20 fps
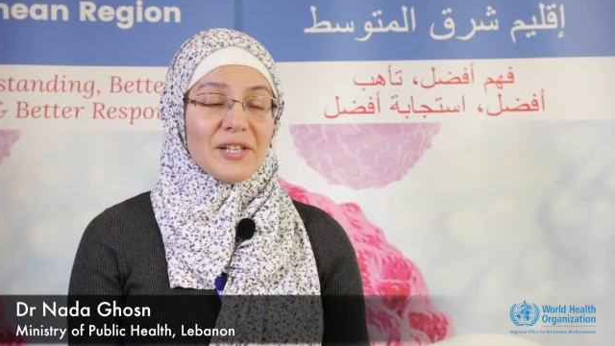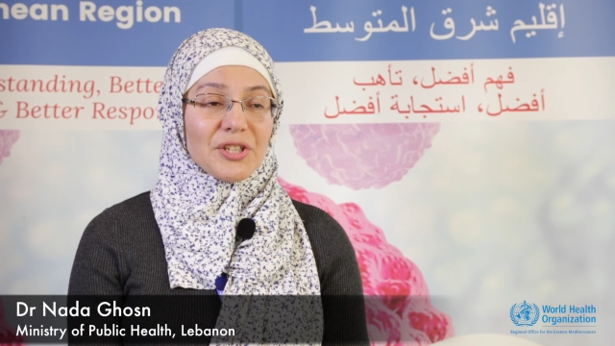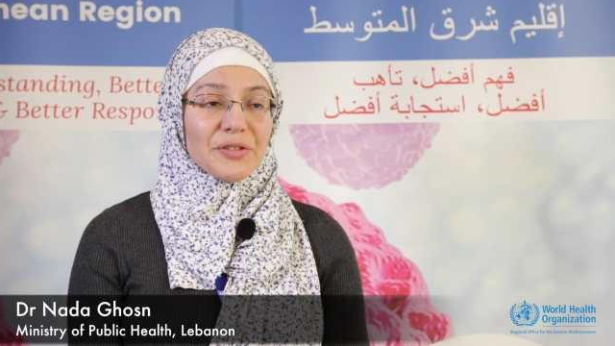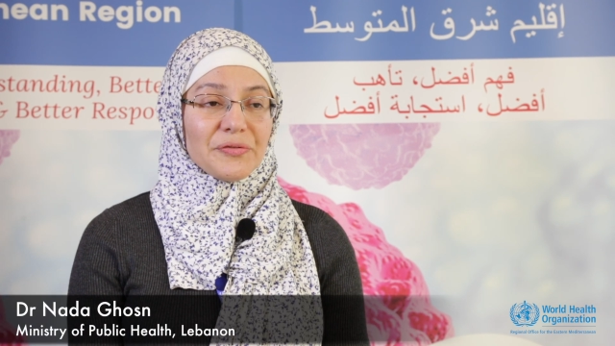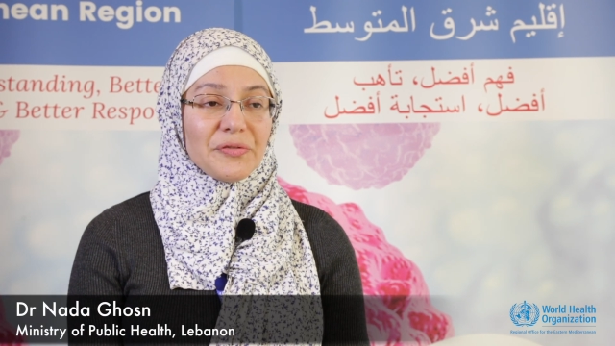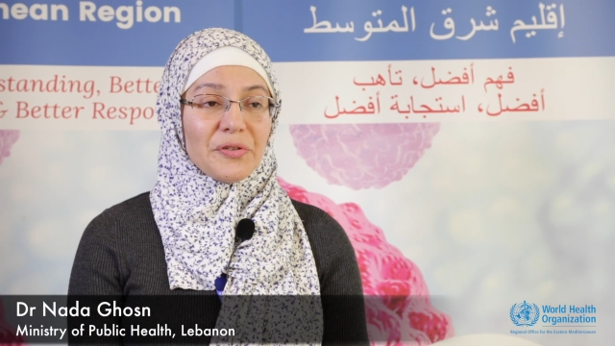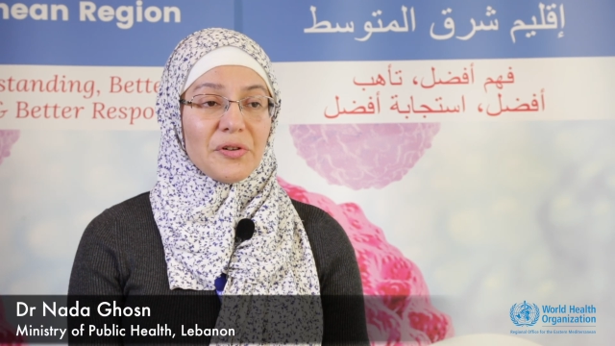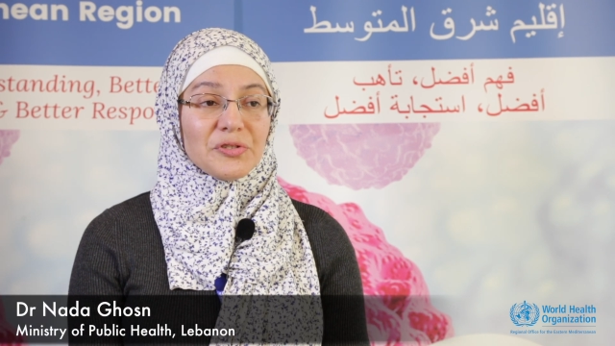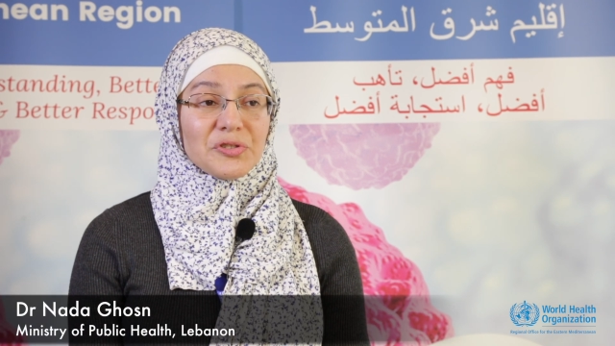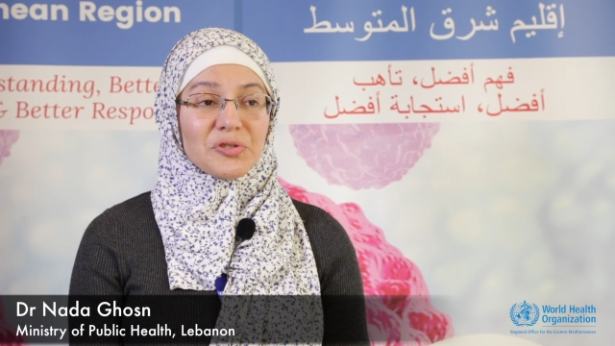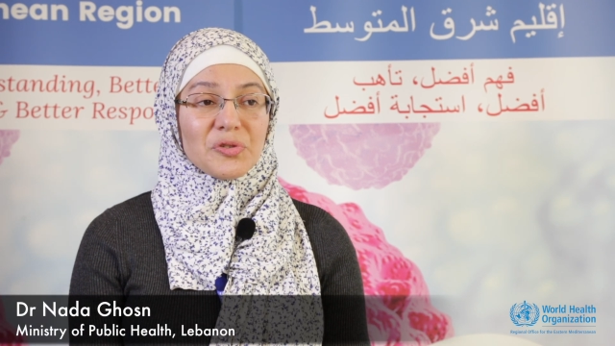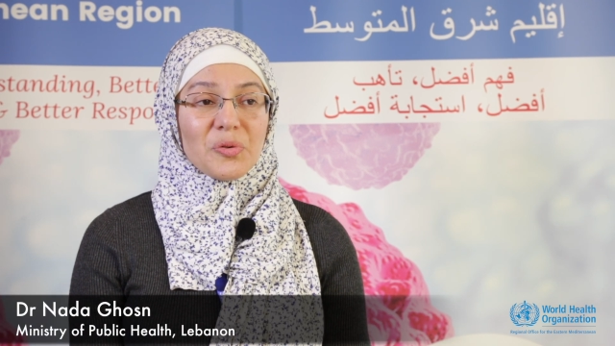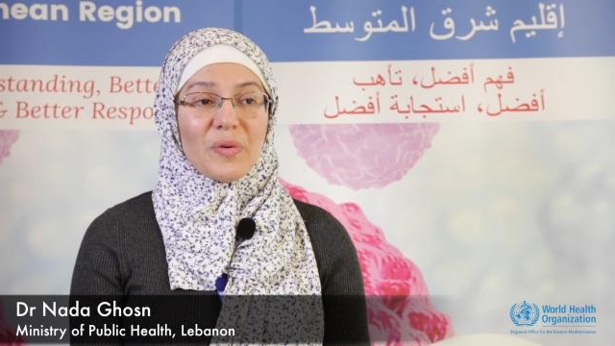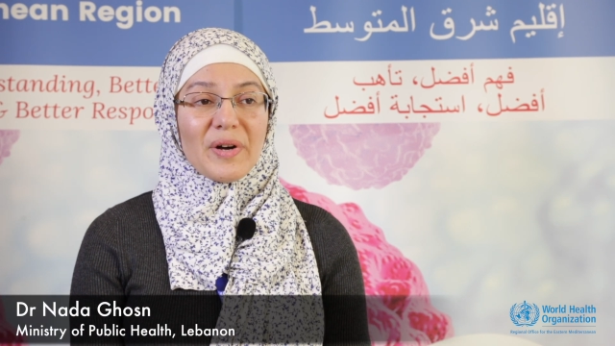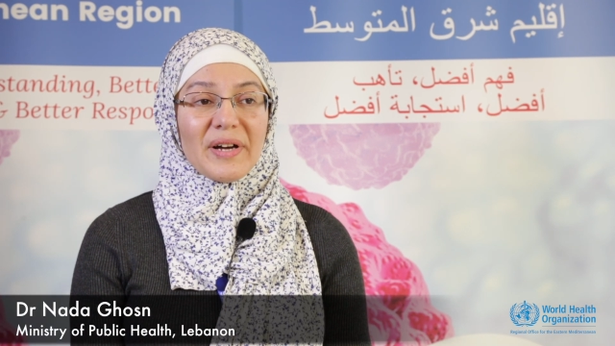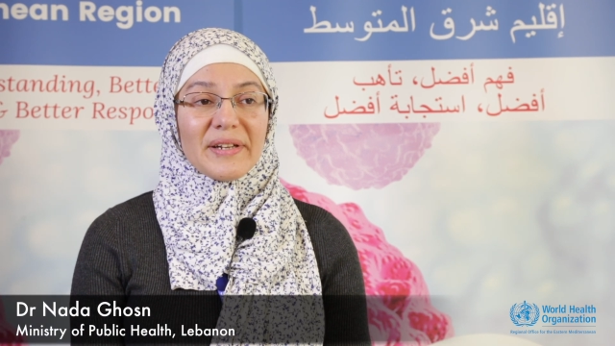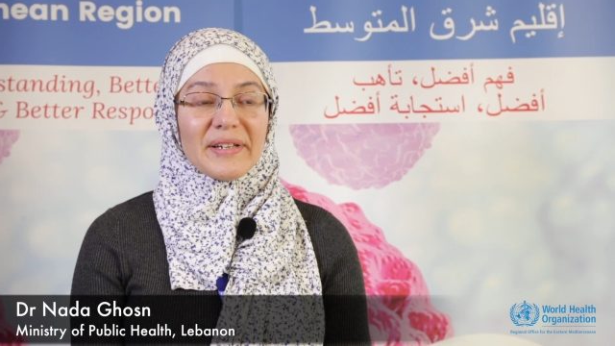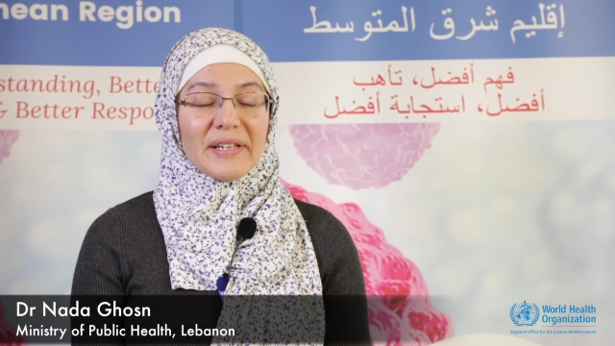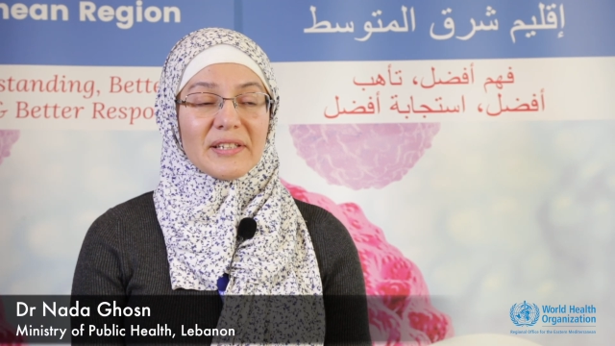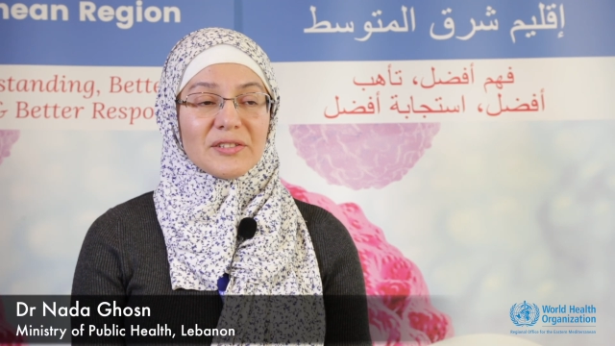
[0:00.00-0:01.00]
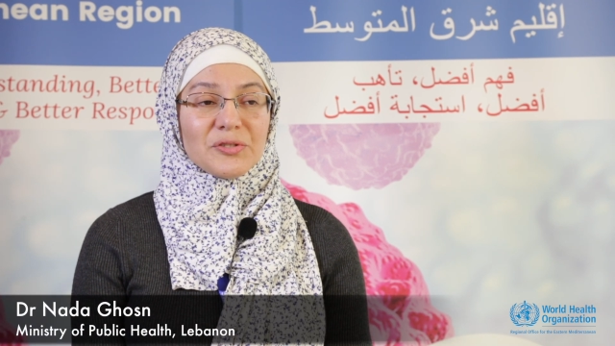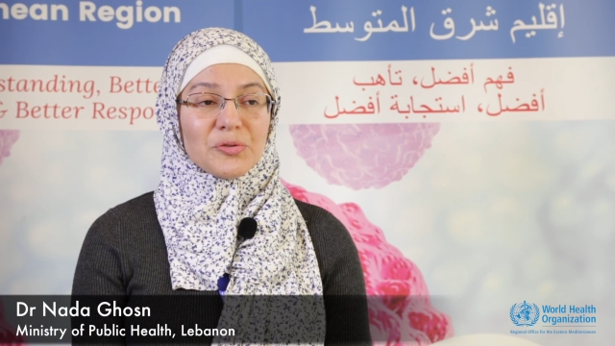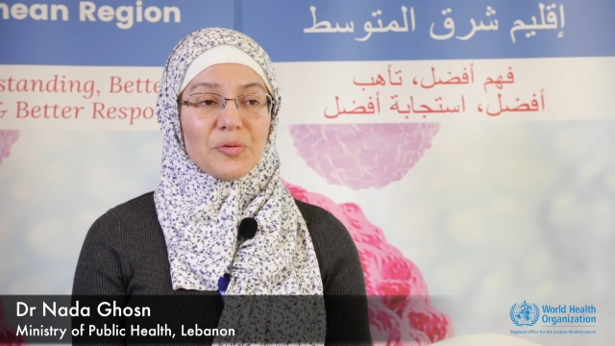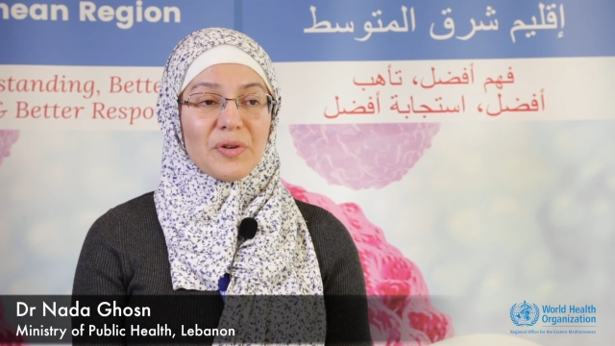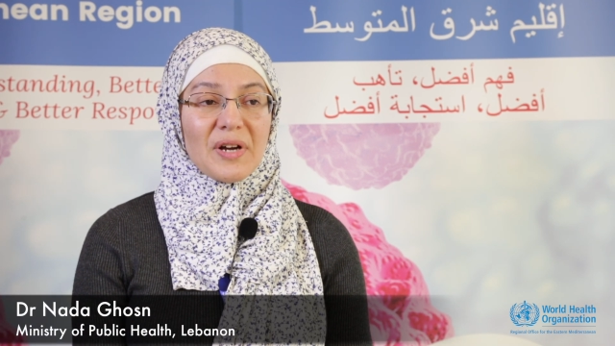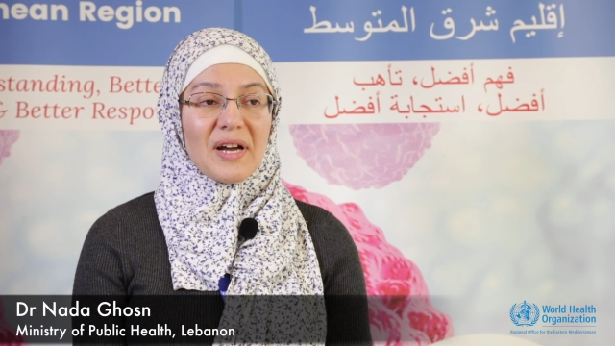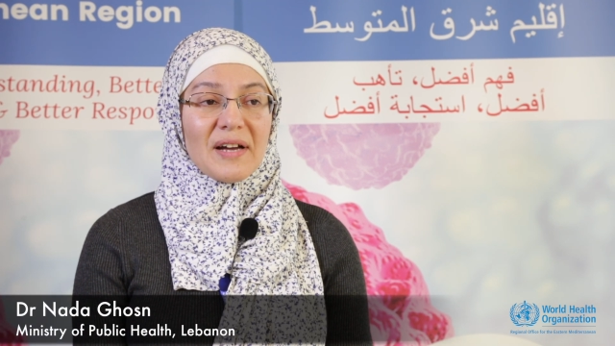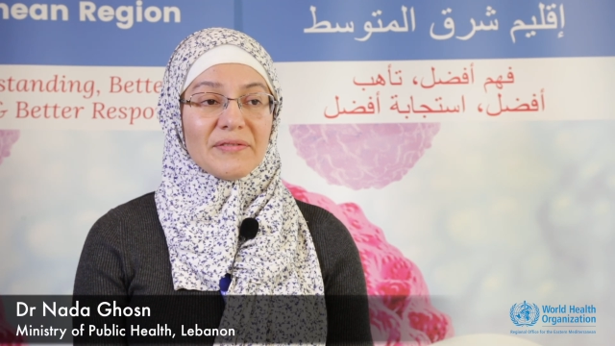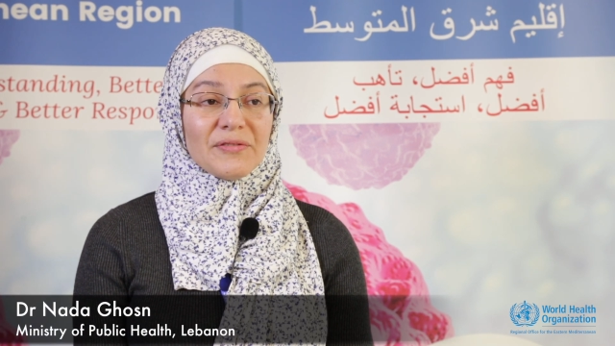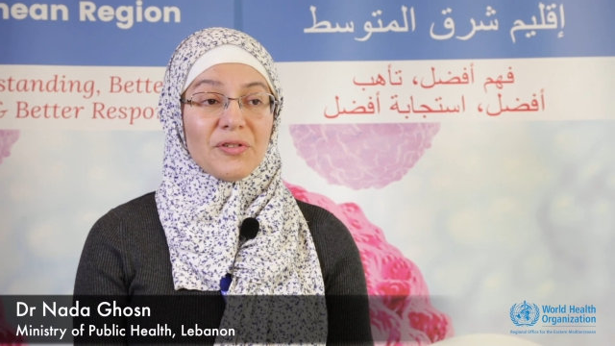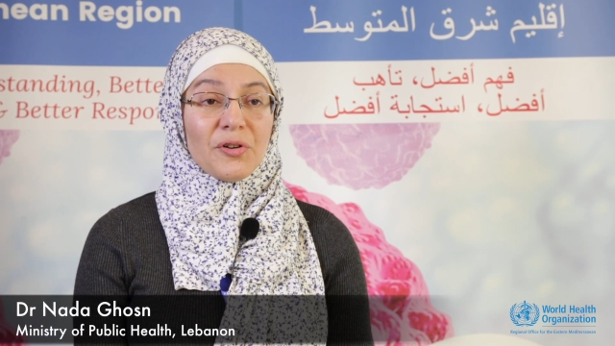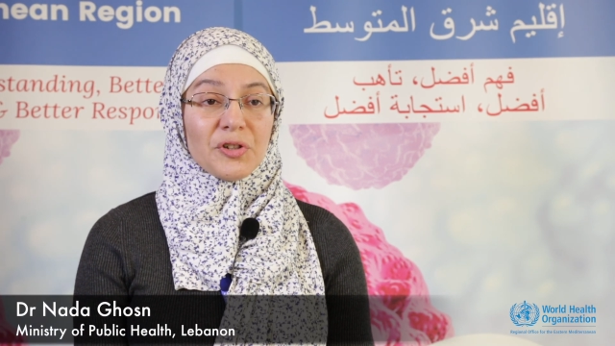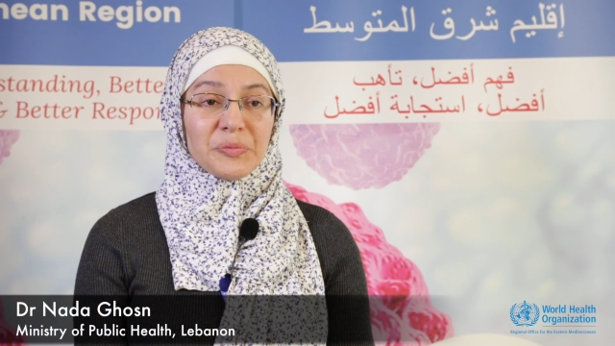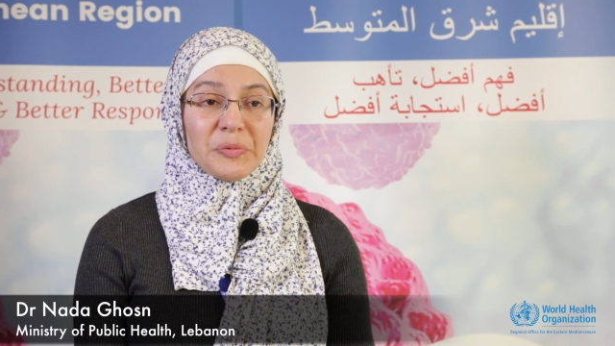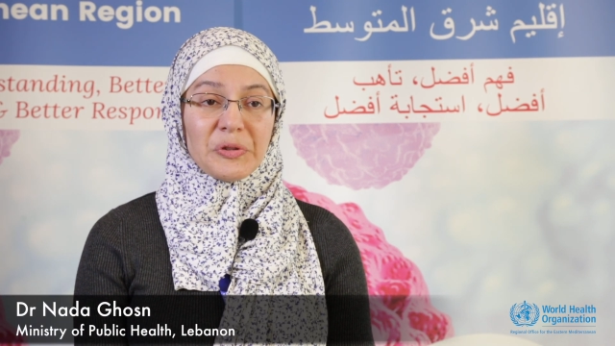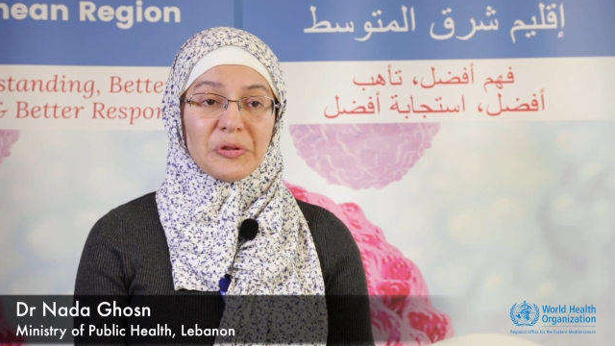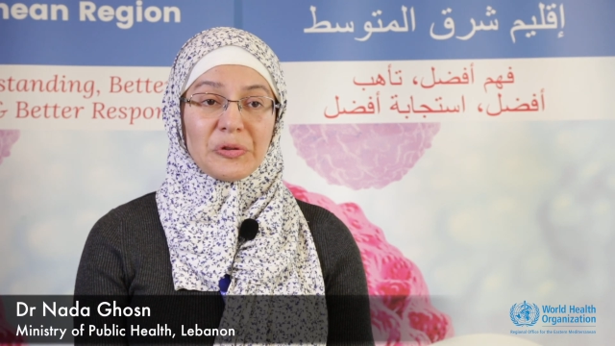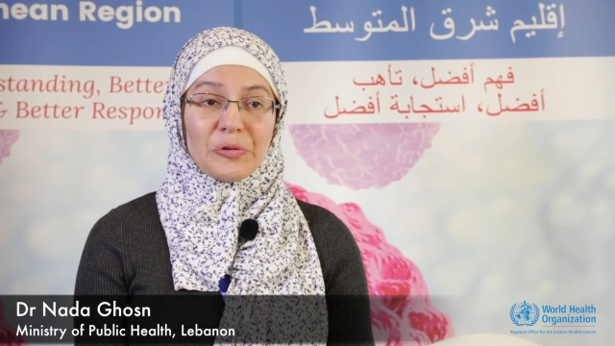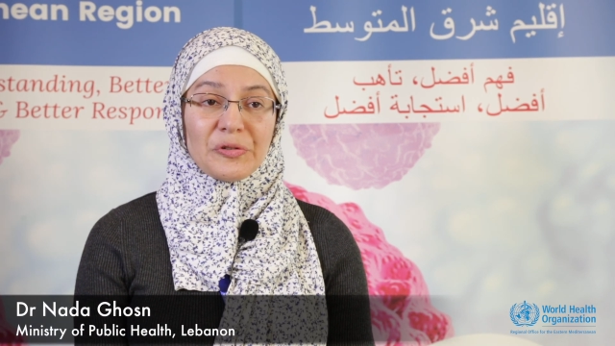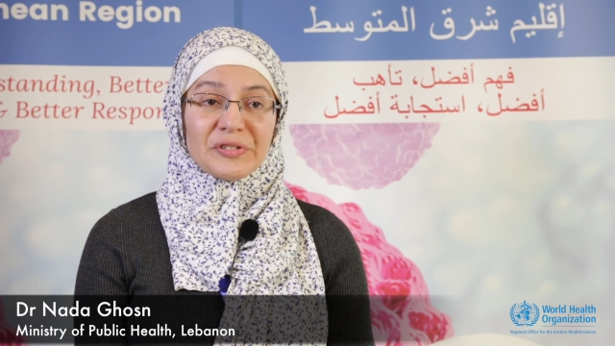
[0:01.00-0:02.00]
The first one is to have
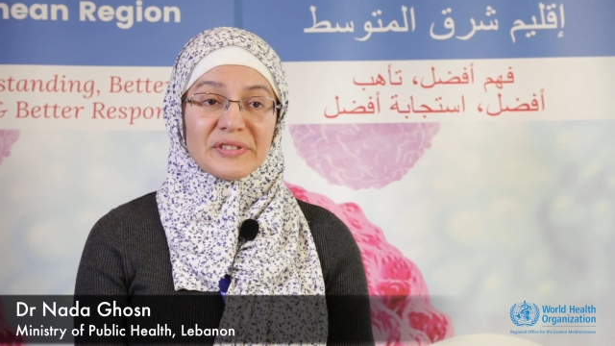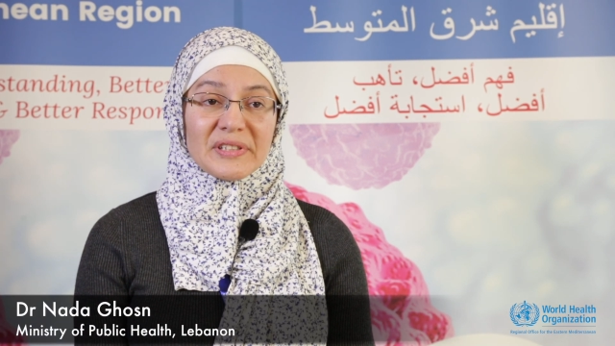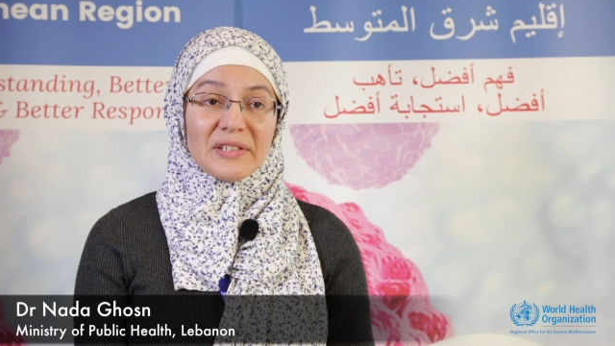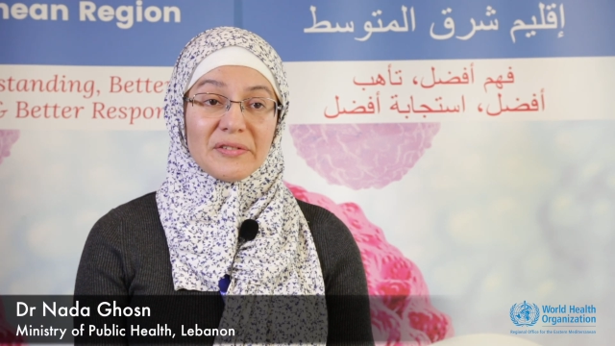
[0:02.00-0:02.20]
hospitals